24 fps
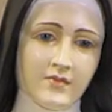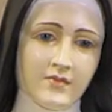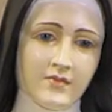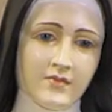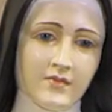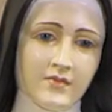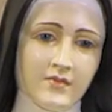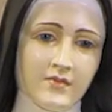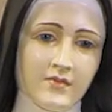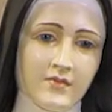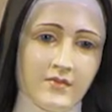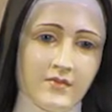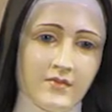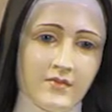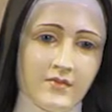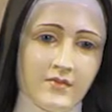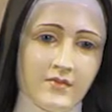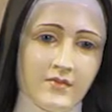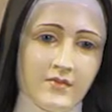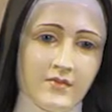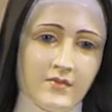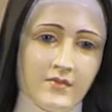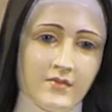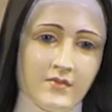
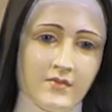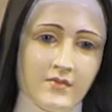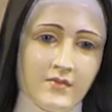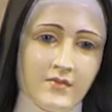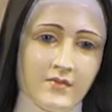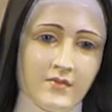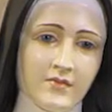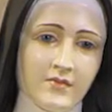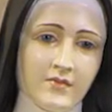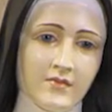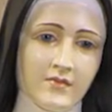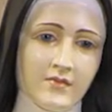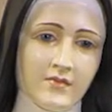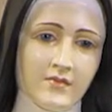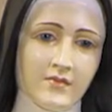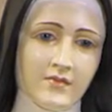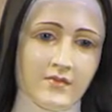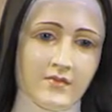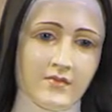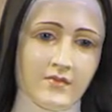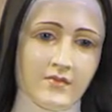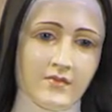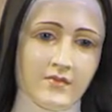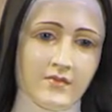
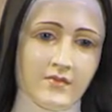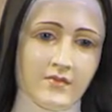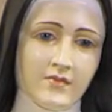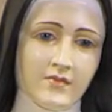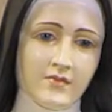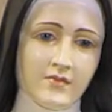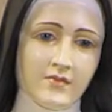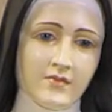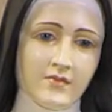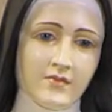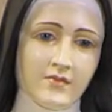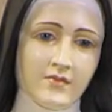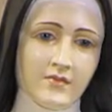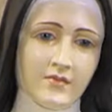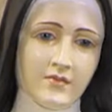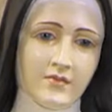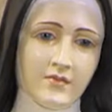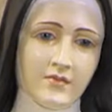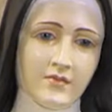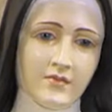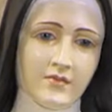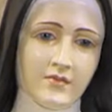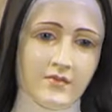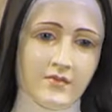
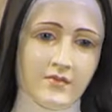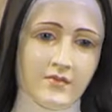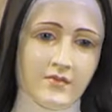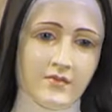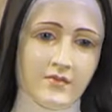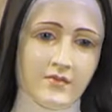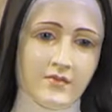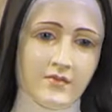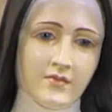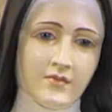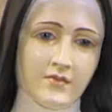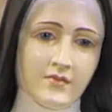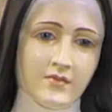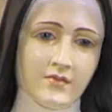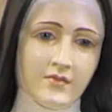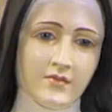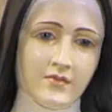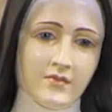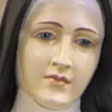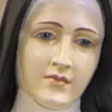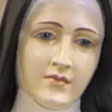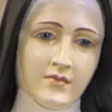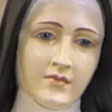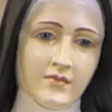
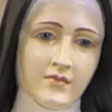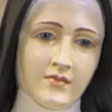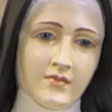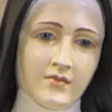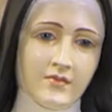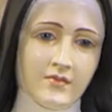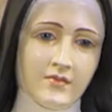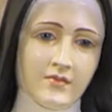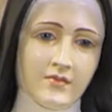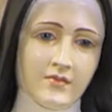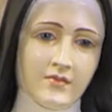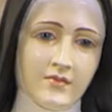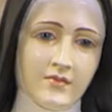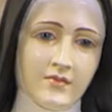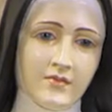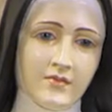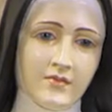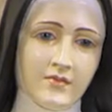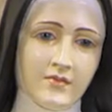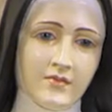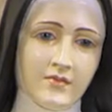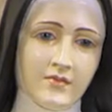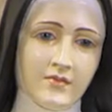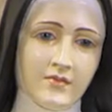
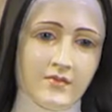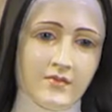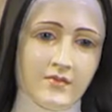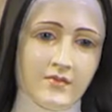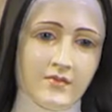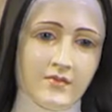This person isn't speaking.